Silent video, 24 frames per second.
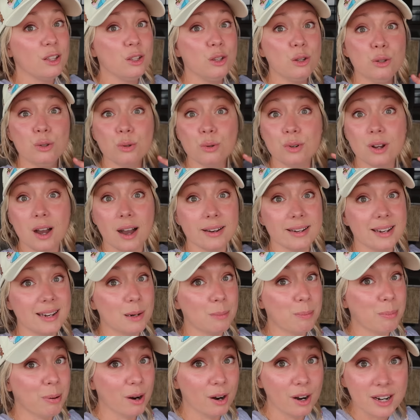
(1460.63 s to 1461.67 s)
You do not need
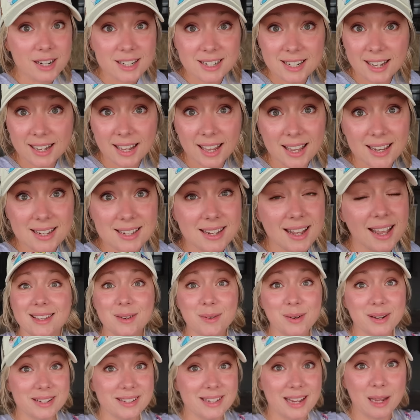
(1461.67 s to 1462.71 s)
a park ticket.
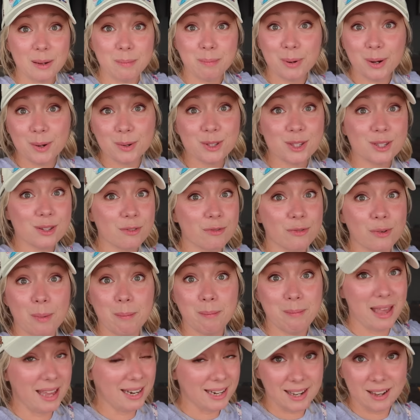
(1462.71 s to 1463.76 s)
You can take boats
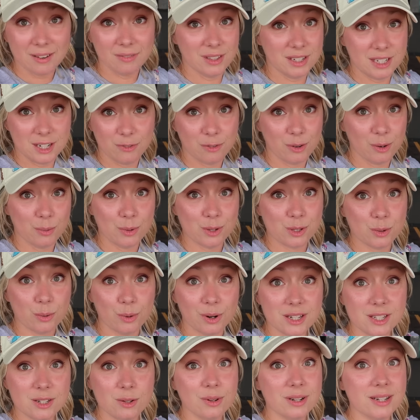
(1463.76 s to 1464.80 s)
from many of the different
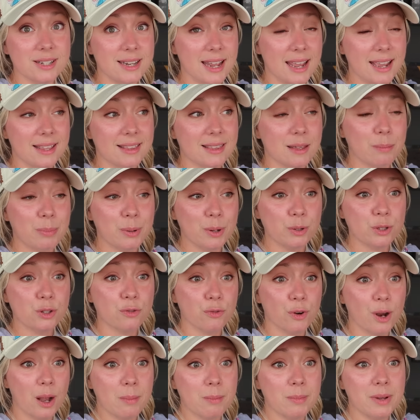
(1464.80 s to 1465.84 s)
resorts. You can take the boats
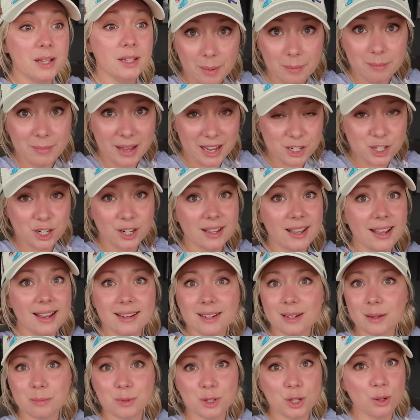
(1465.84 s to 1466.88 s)
from Magic
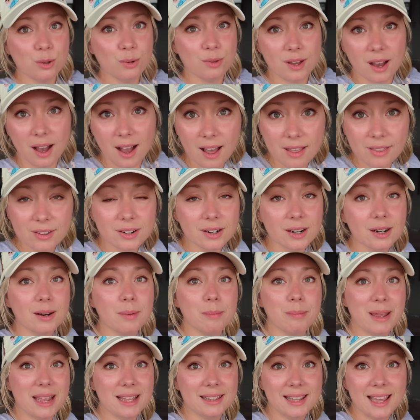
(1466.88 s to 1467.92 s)
Kingdom to the
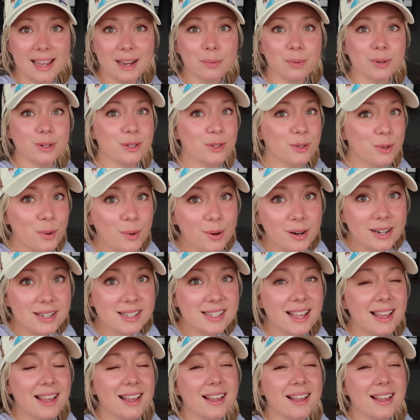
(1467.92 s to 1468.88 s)
other Bay Lake resorts.